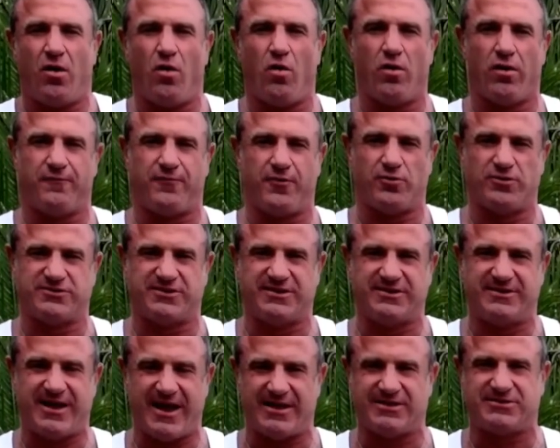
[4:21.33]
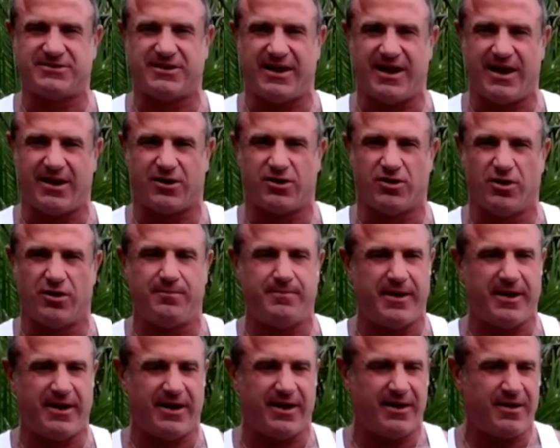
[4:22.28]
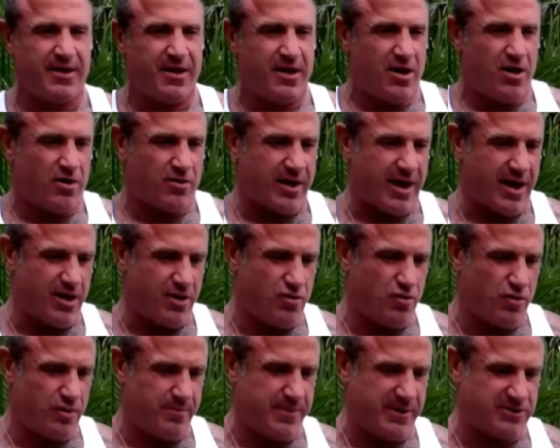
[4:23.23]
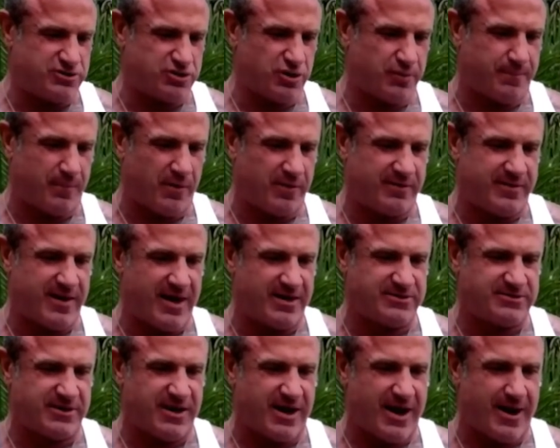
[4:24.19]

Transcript: Or if it was intensity, it could be, okay, who would be super intense?